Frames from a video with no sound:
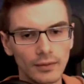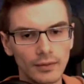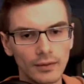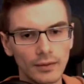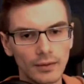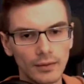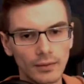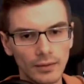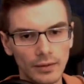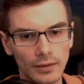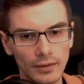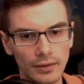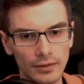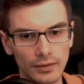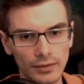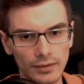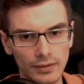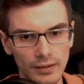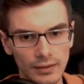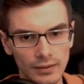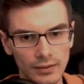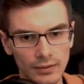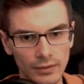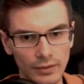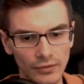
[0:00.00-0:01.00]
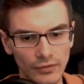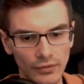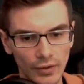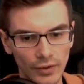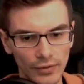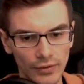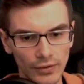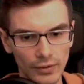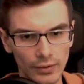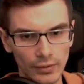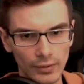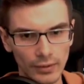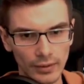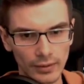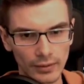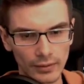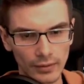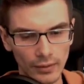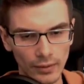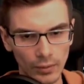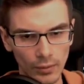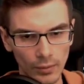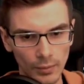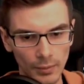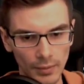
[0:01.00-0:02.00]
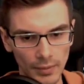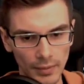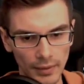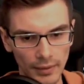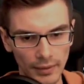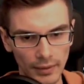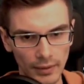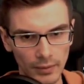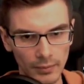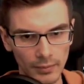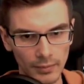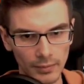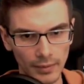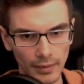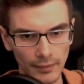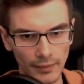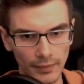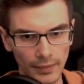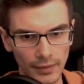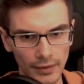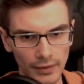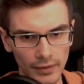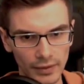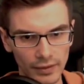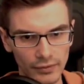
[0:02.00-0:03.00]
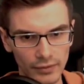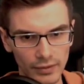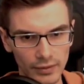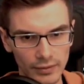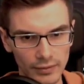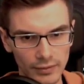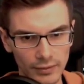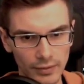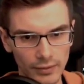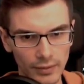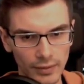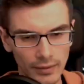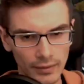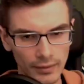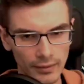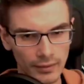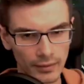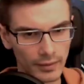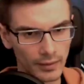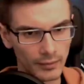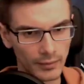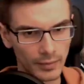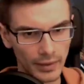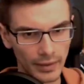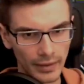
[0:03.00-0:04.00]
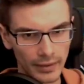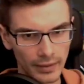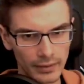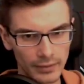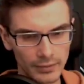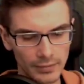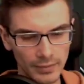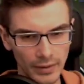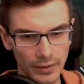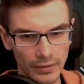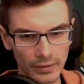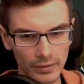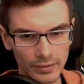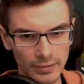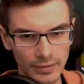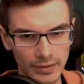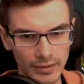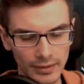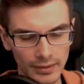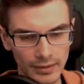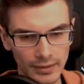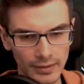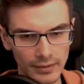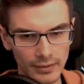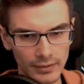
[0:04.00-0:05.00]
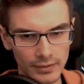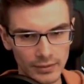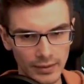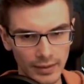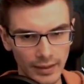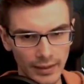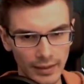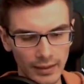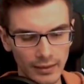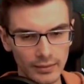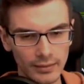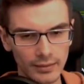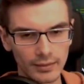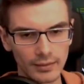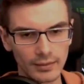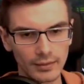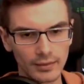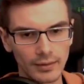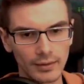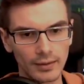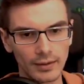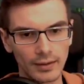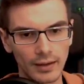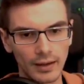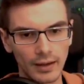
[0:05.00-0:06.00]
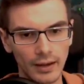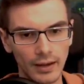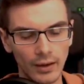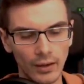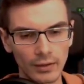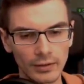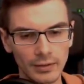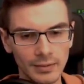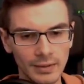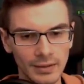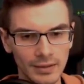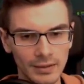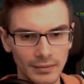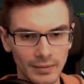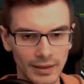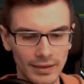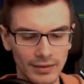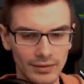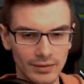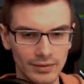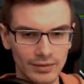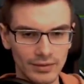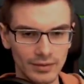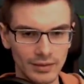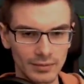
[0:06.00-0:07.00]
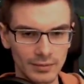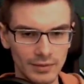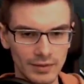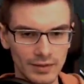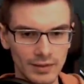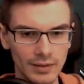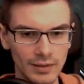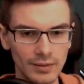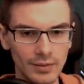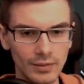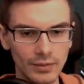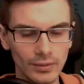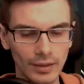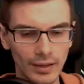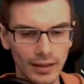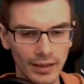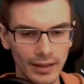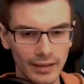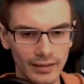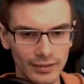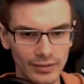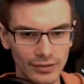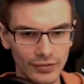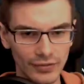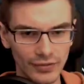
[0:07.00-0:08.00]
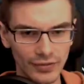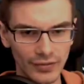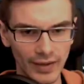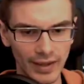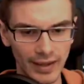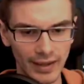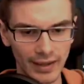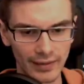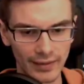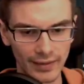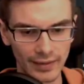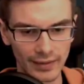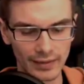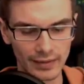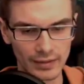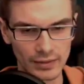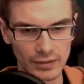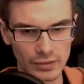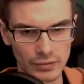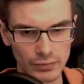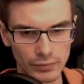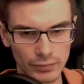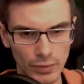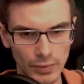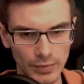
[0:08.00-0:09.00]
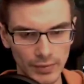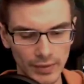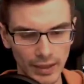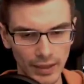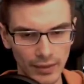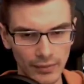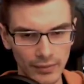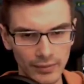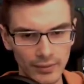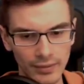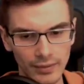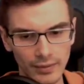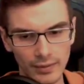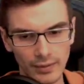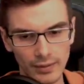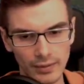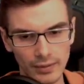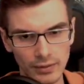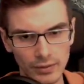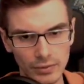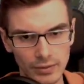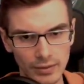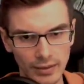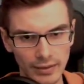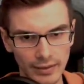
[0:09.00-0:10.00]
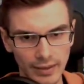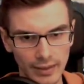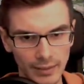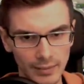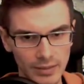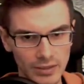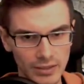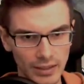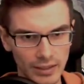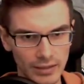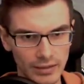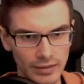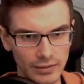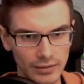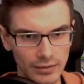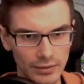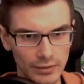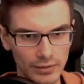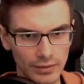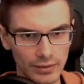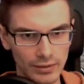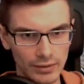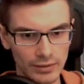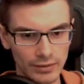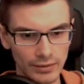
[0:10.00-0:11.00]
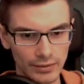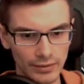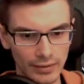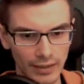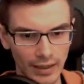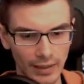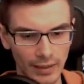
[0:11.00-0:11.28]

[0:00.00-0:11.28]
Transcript: I'm going to use it here to avoid the Guan. Oh, nope, I'm not going to avoid the Guan. But I'll use my ultimate here to get out. Ultimate makes you seem immune, lets you fly and then swoop down. to deal damage. I just used it to escape